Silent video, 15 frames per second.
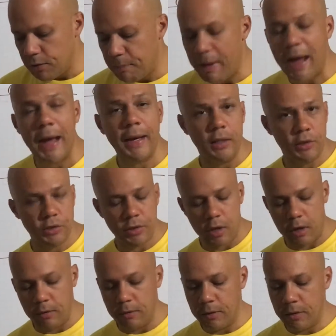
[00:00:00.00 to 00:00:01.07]
package.
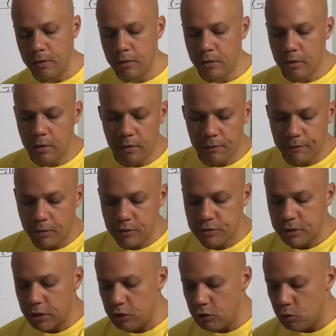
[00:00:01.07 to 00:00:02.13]
So, first
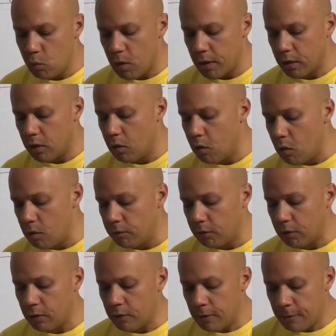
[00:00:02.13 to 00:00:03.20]
thing you want to go
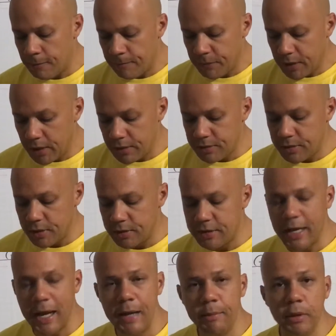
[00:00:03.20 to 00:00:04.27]
over is the
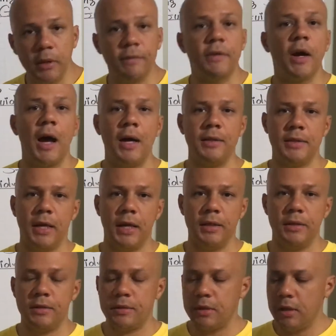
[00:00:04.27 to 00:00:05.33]
table of
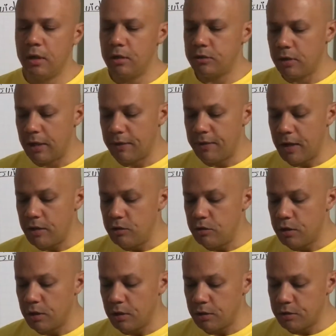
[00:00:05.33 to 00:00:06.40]
contents, so like that you
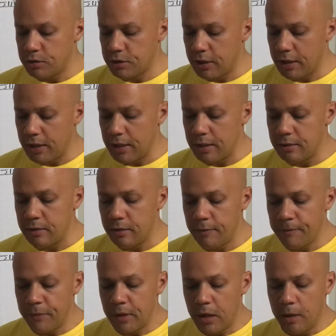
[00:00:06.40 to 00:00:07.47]
can understand
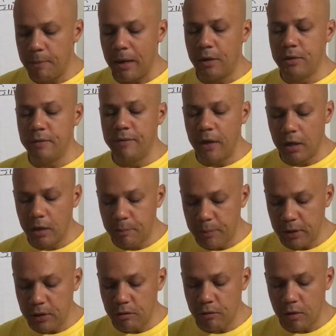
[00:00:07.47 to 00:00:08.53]
about
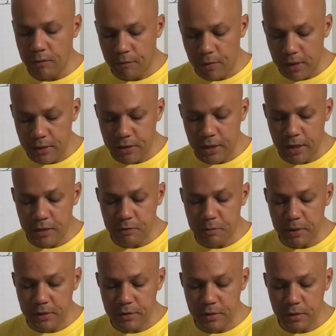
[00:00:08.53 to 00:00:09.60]
developing your UnFranchise
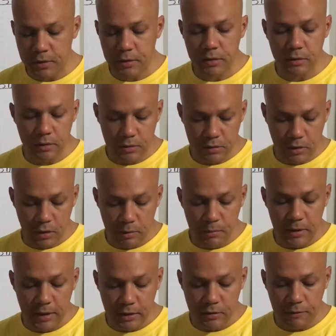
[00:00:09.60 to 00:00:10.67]
business.
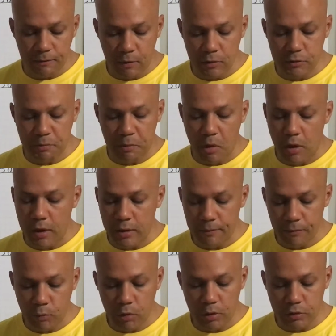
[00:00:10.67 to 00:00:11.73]
That's the first part
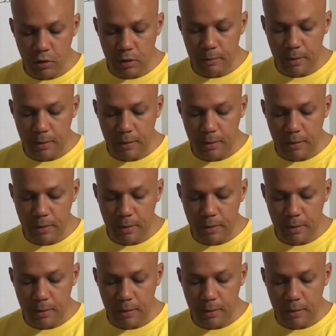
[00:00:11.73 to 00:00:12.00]
we're going to talk